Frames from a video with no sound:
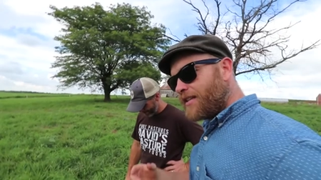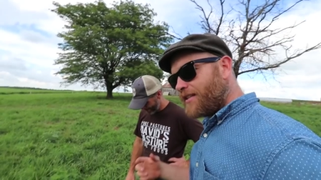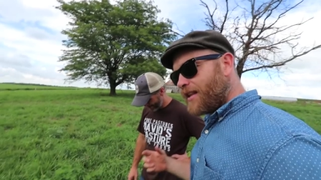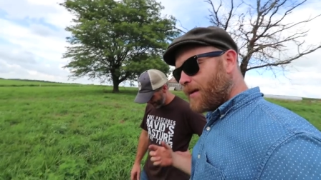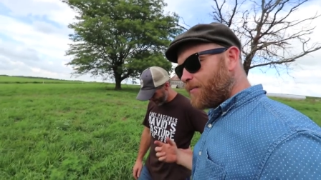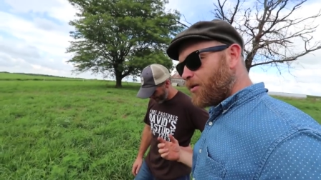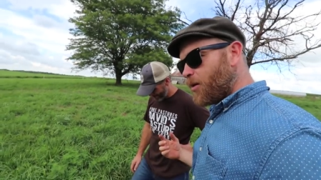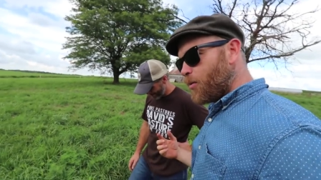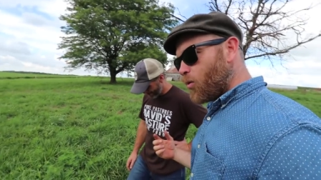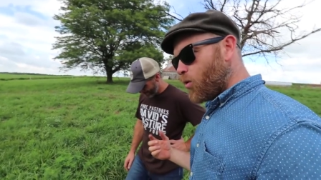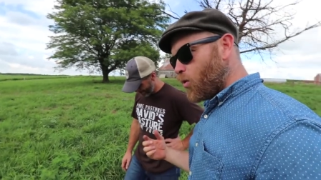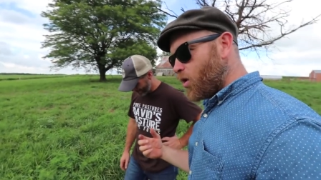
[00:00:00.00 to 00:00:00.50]
Step
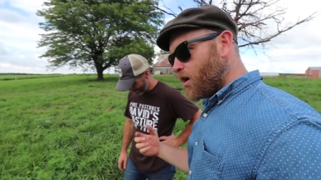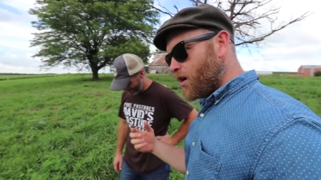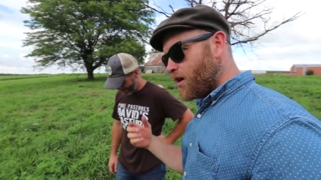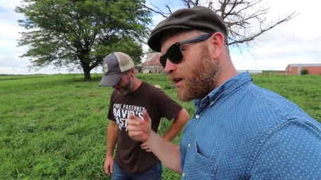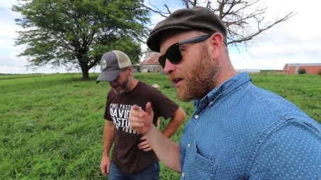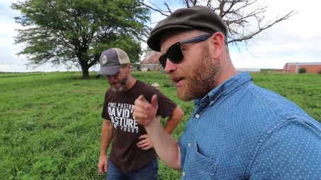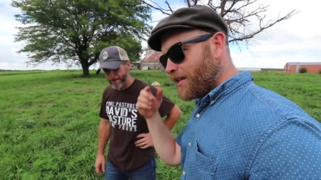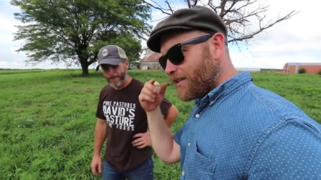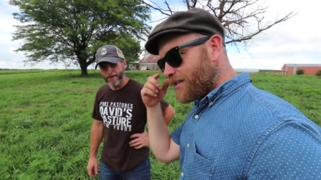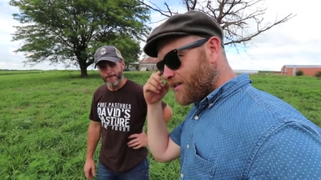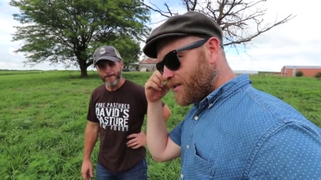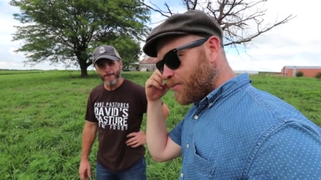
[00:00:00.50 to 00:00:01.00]
number one
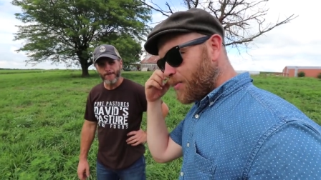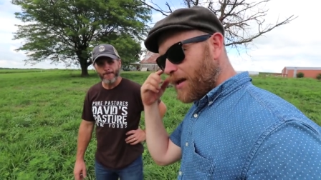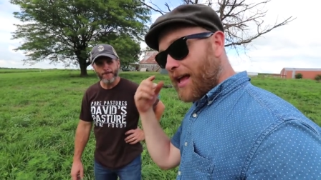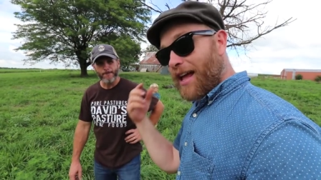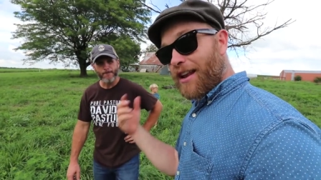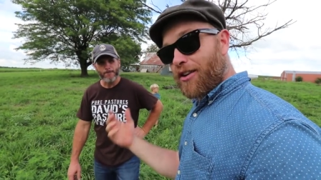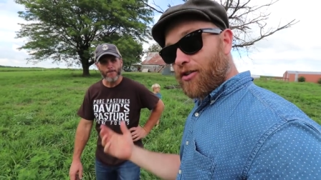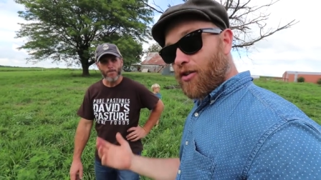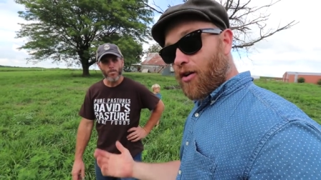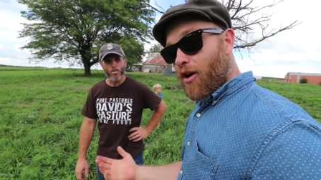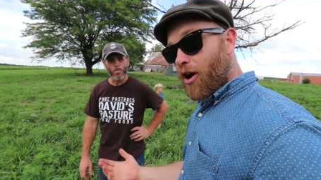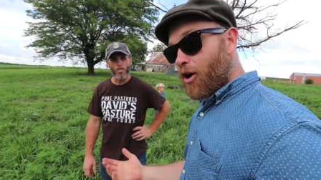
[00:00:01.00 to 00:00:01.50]
is to
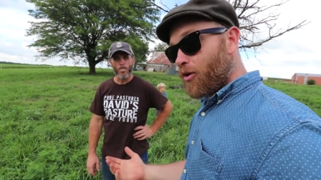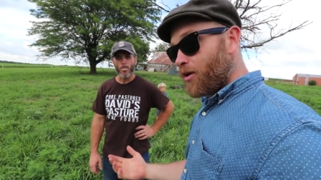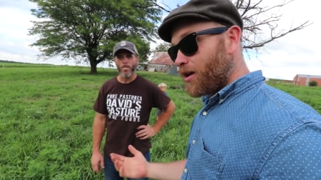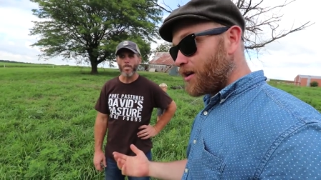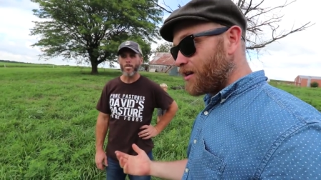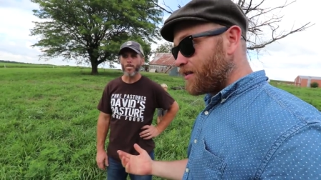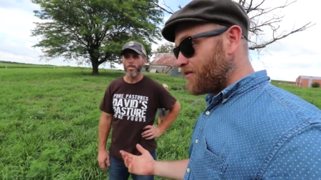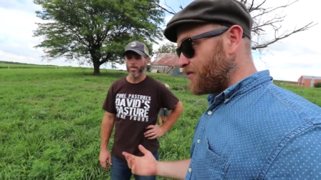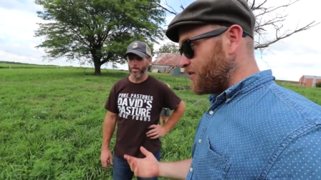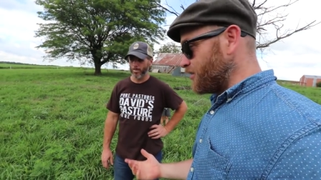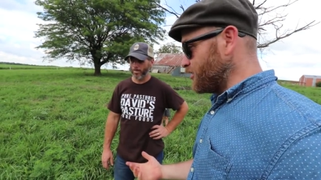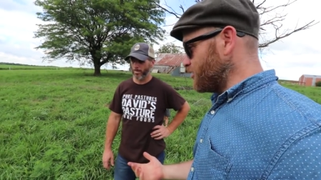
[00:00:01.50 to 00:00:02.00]
begin growing
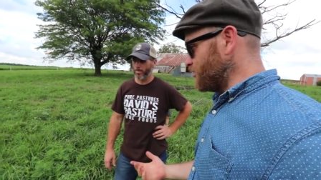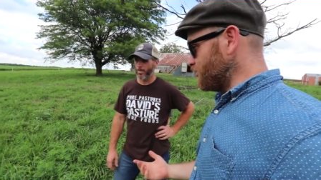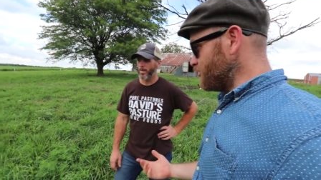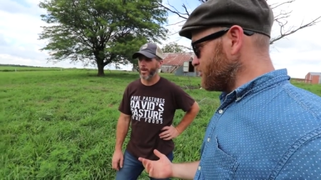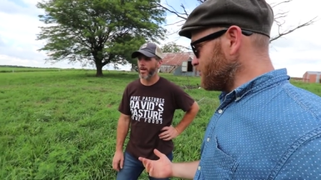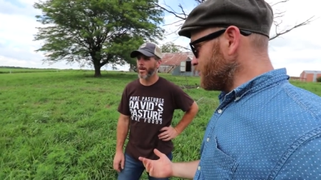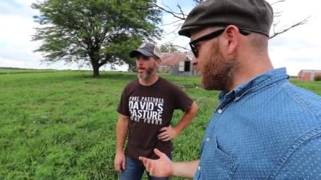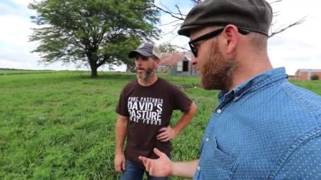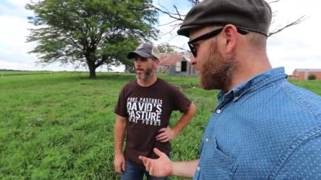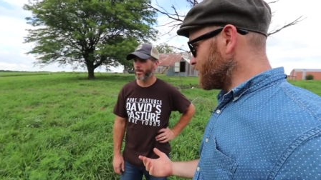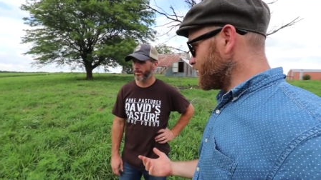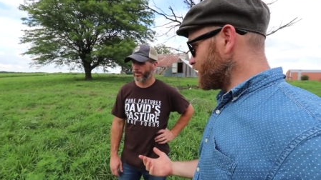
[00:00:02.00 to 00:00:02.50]

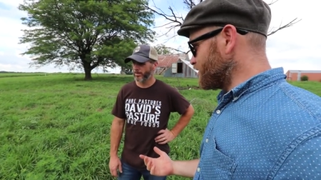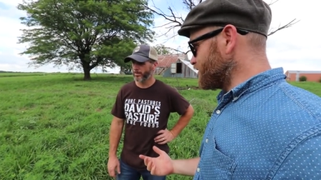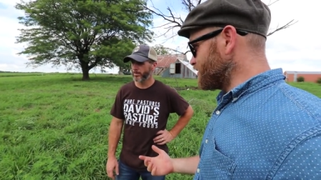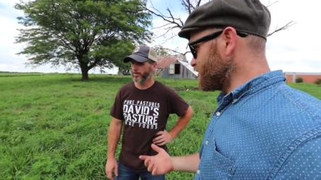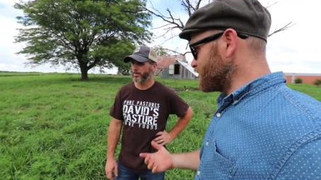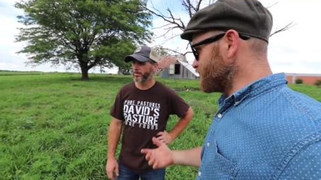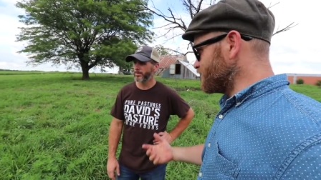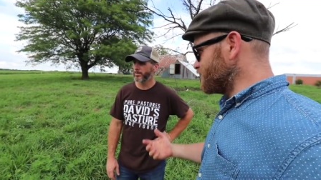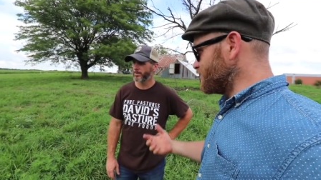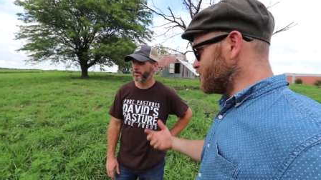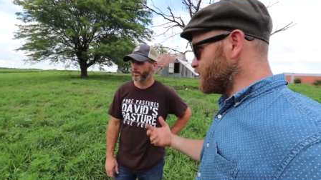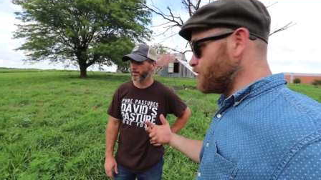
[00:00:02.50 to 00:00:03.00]
food, because
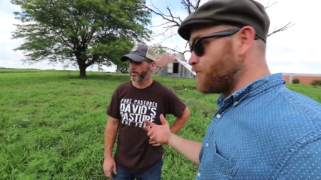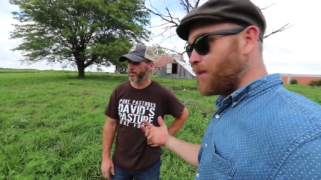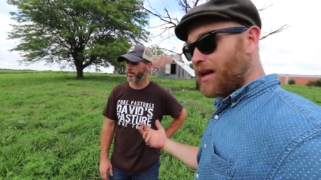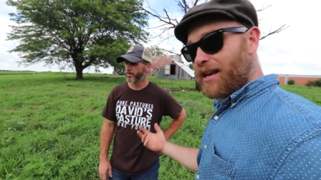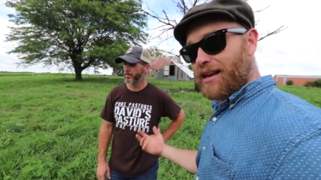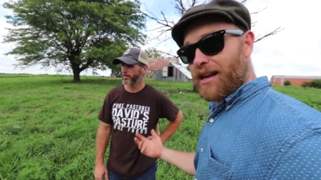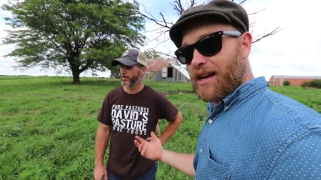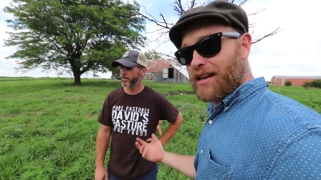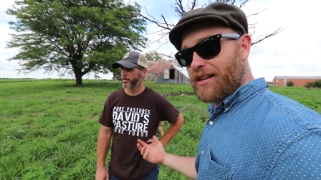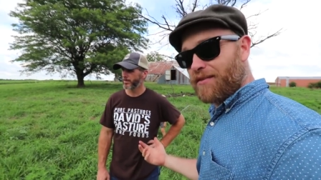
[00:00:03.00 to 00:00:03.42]
you may not